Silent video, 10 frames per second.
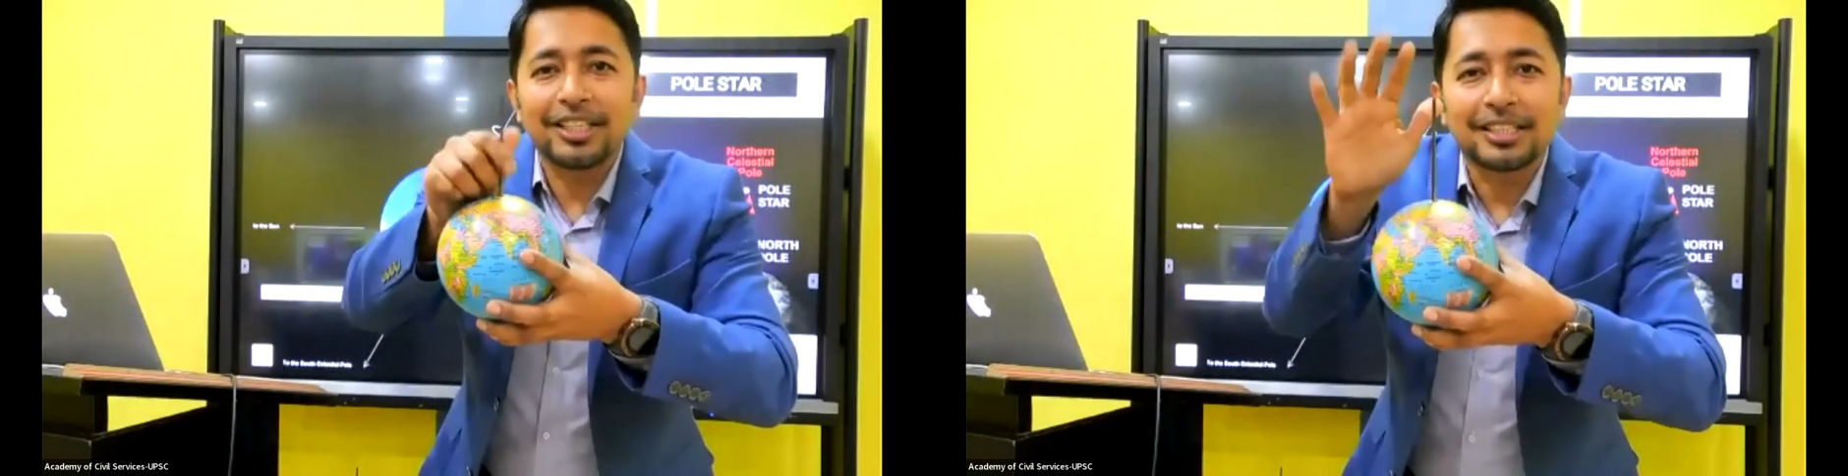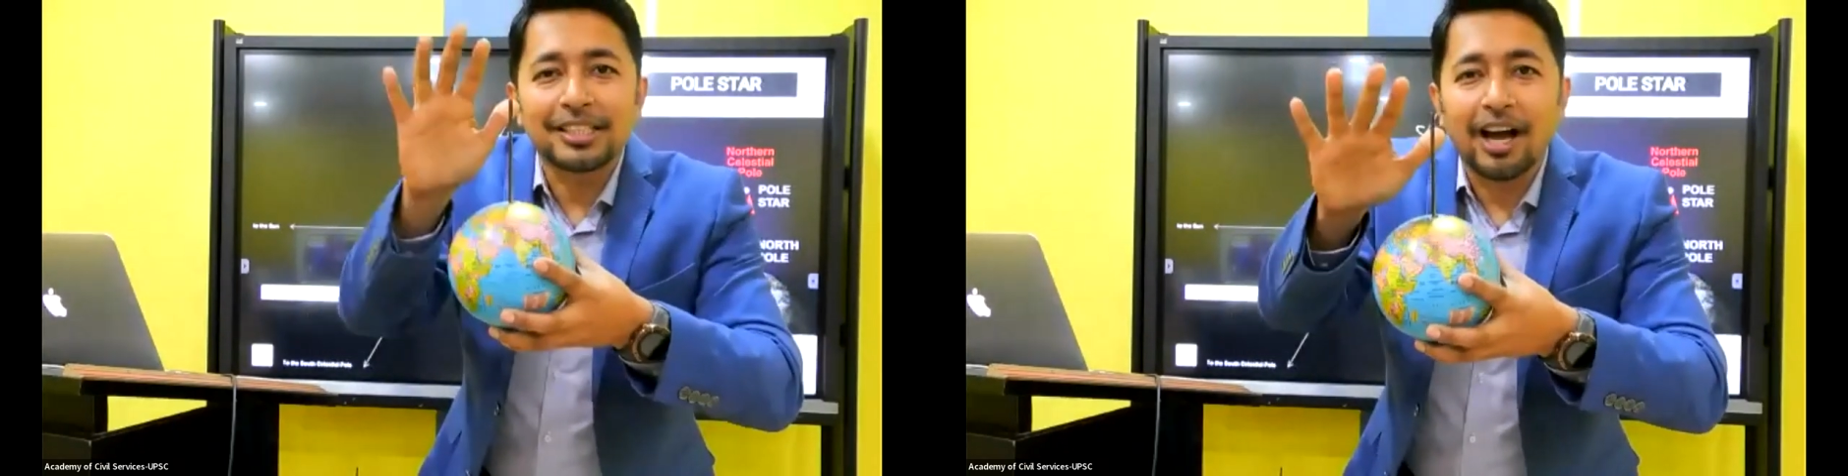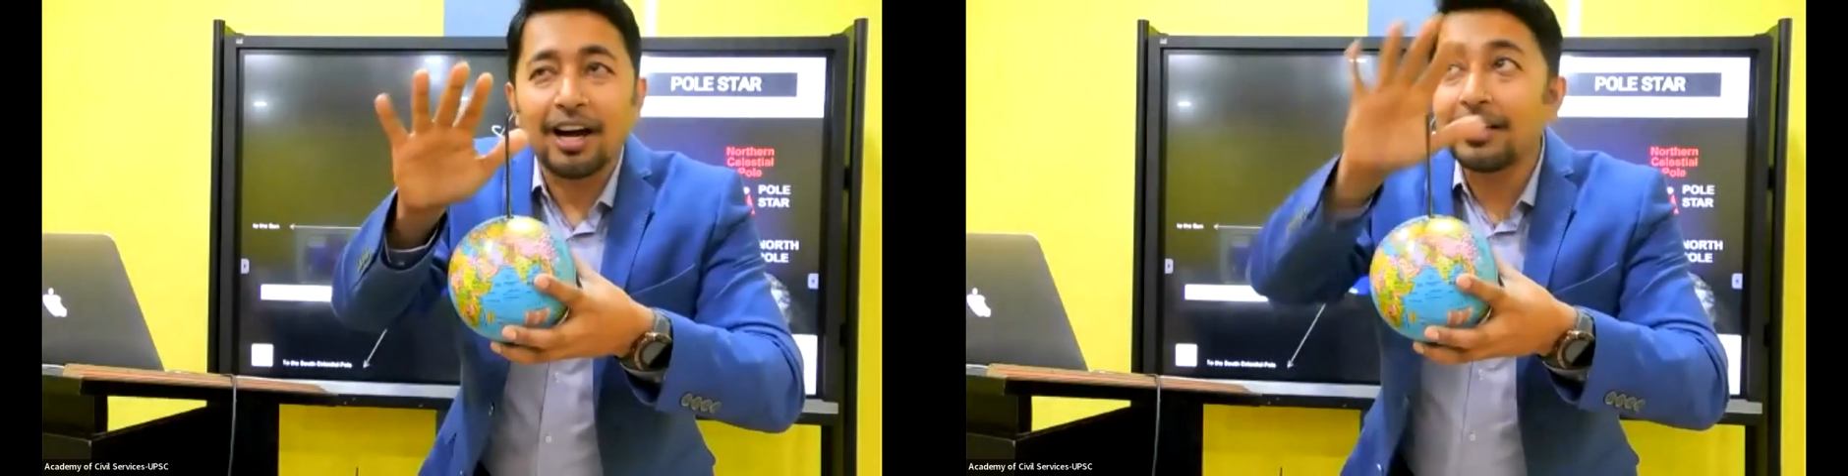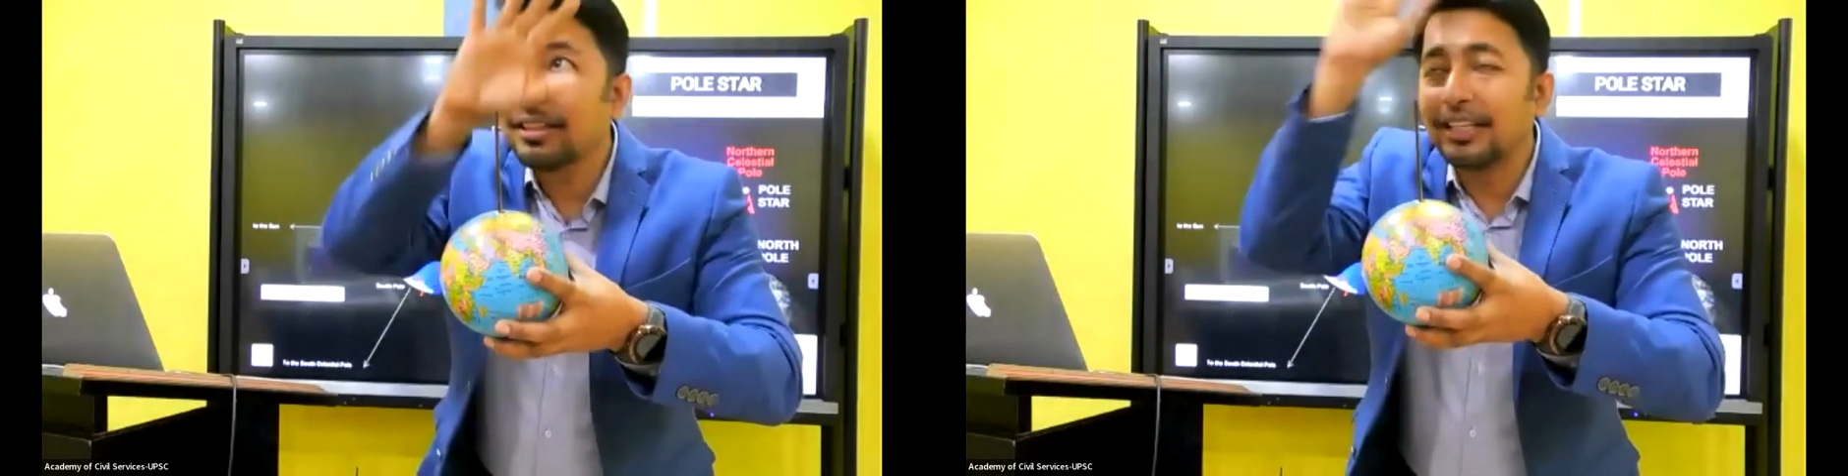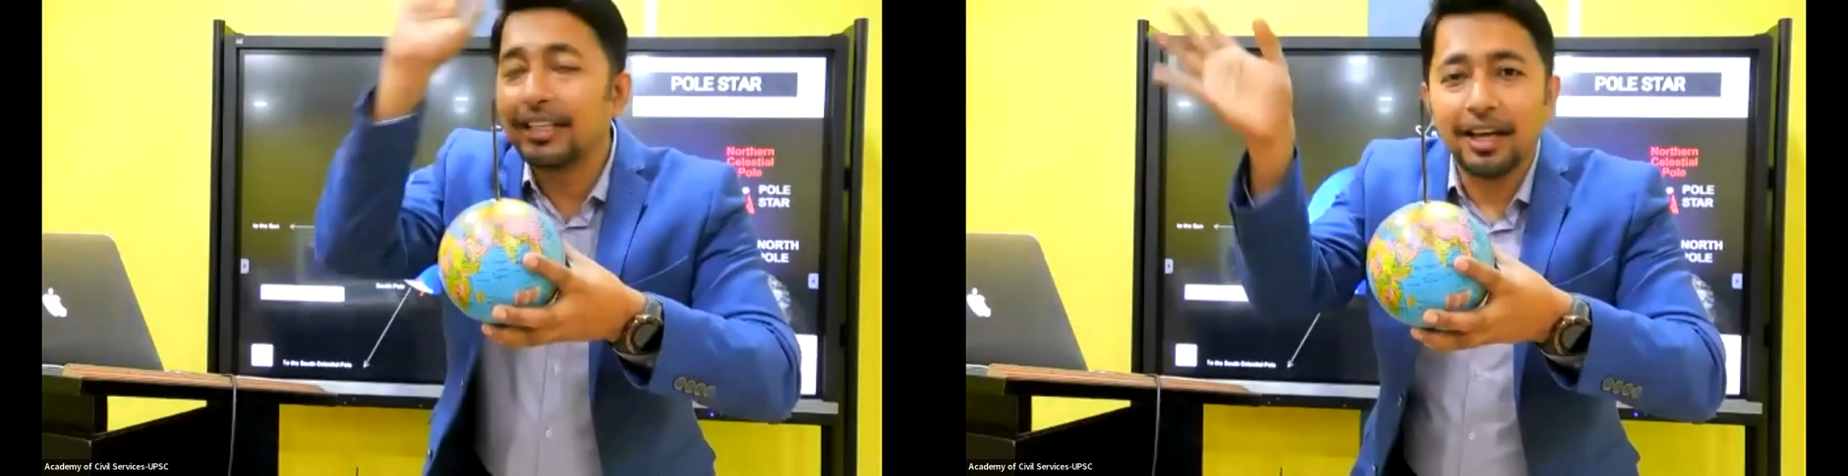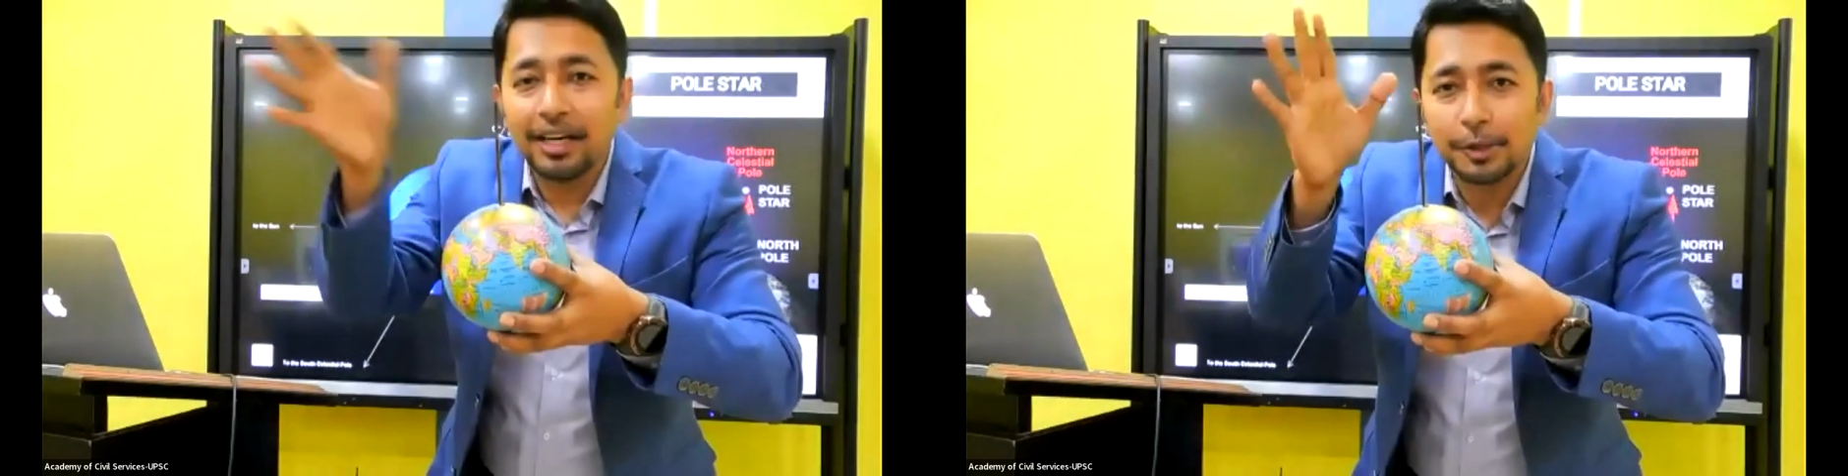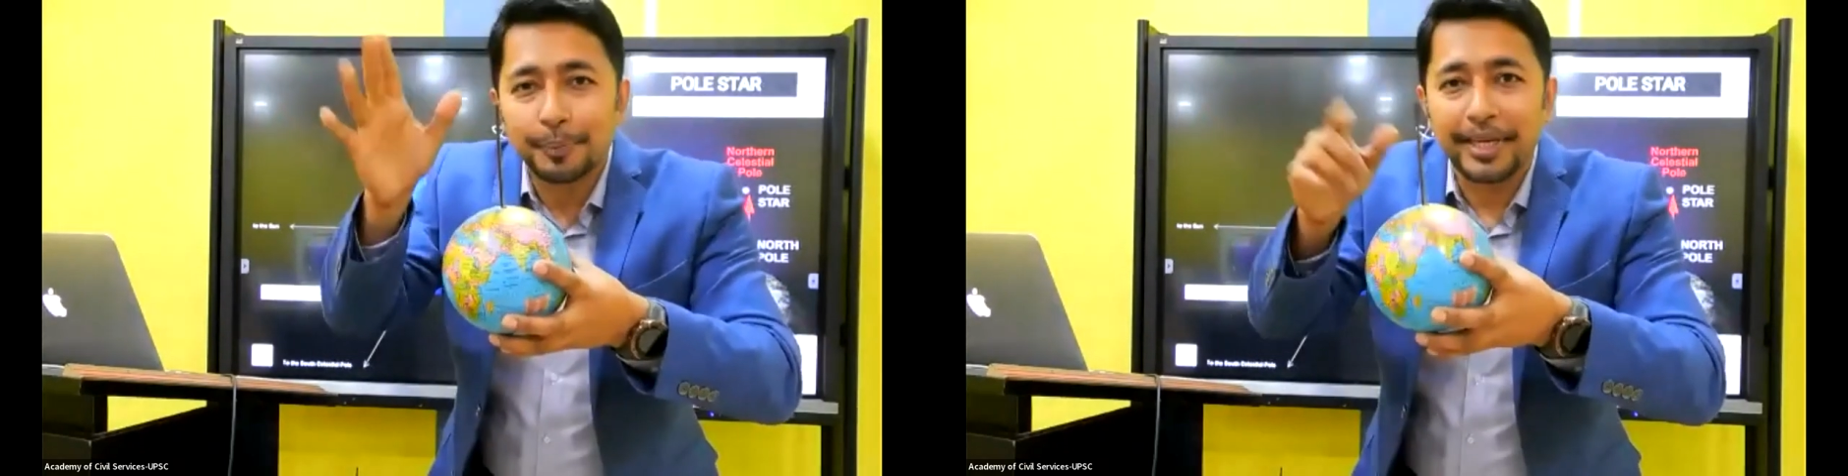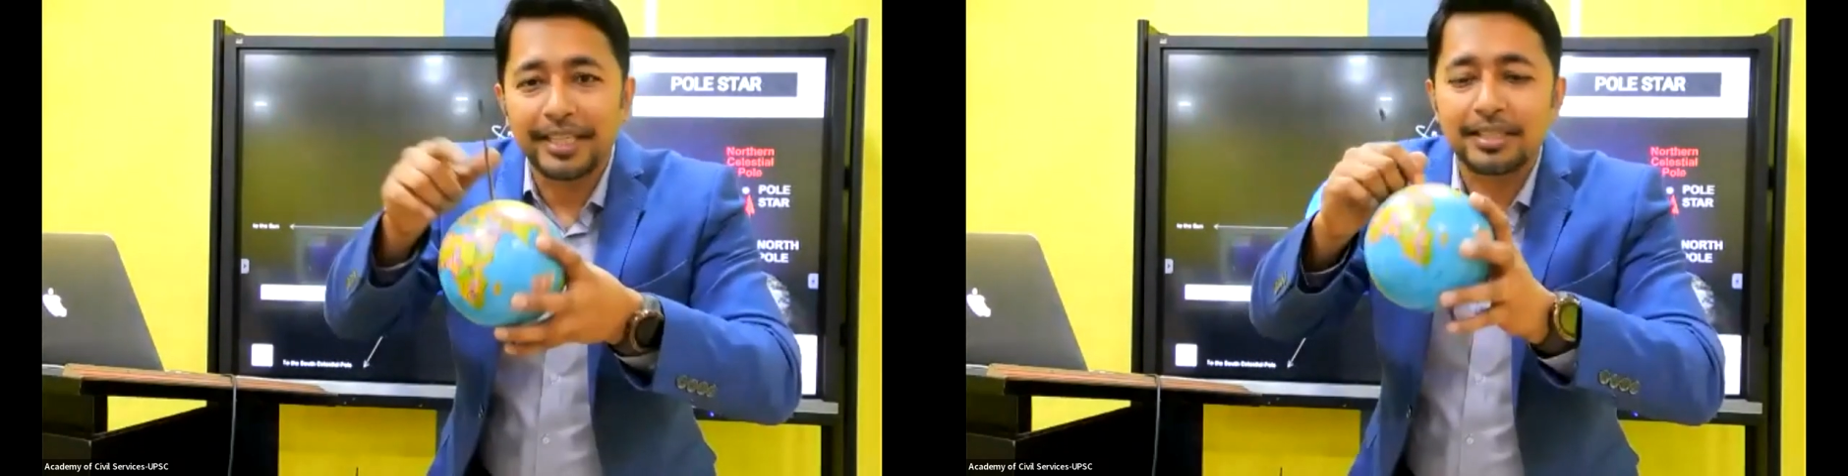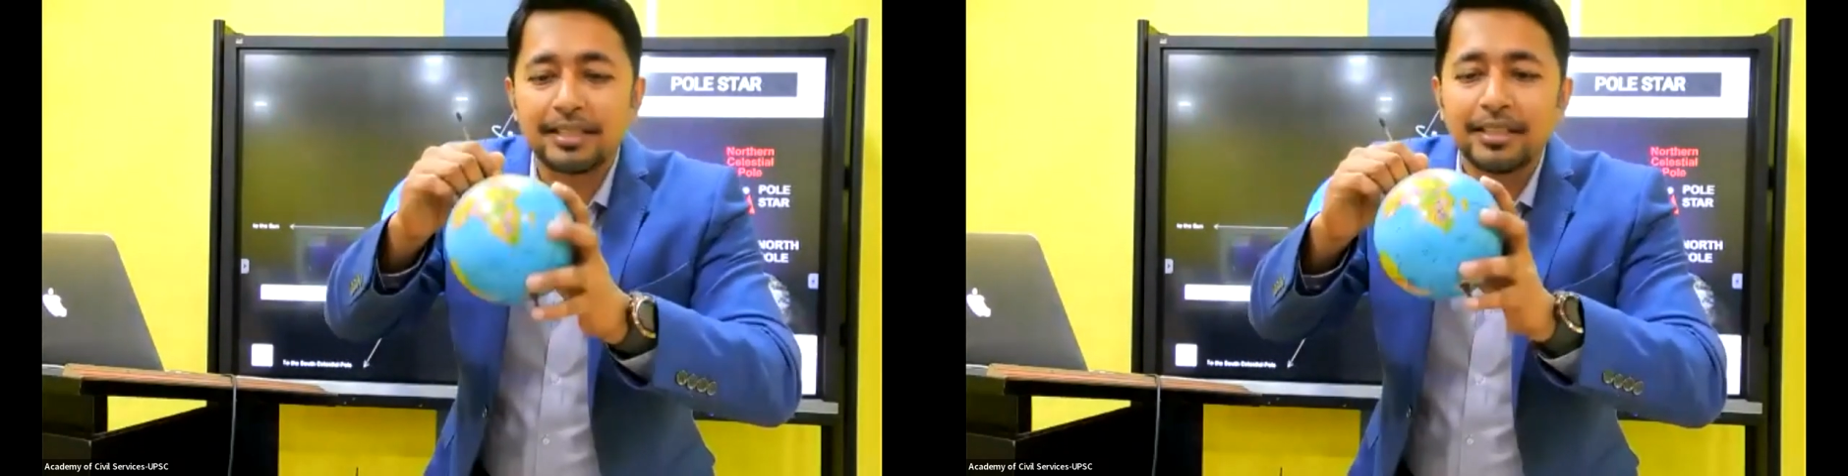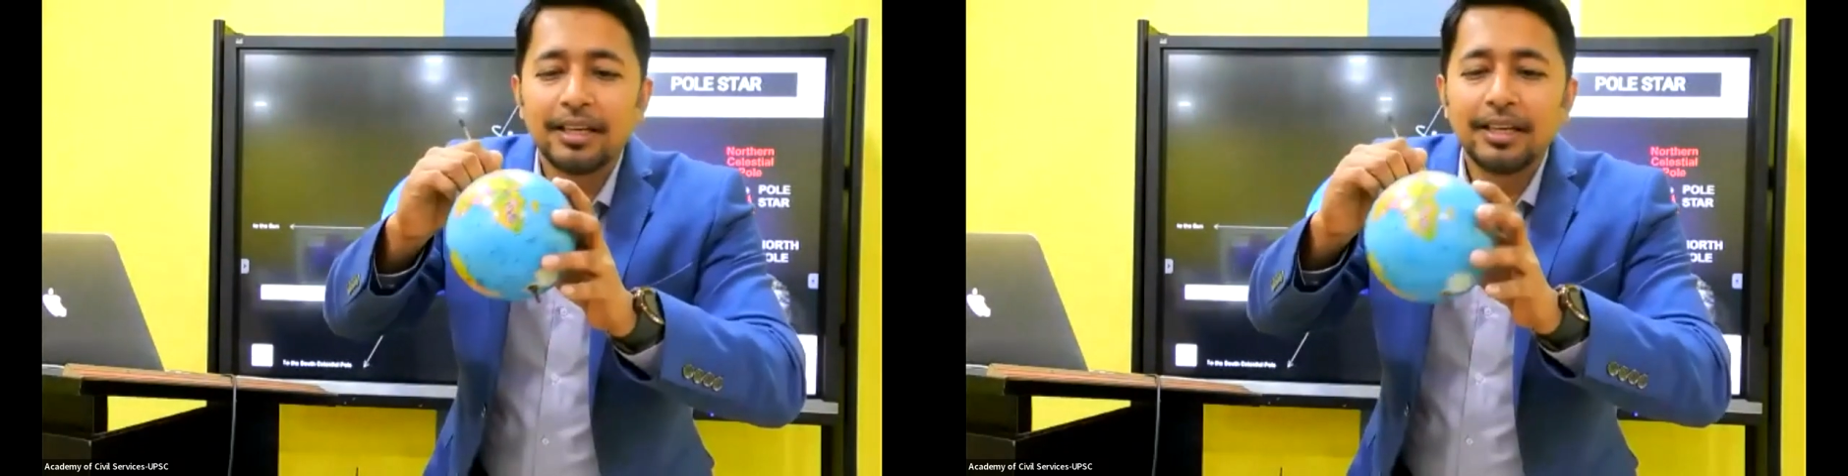a star in the space.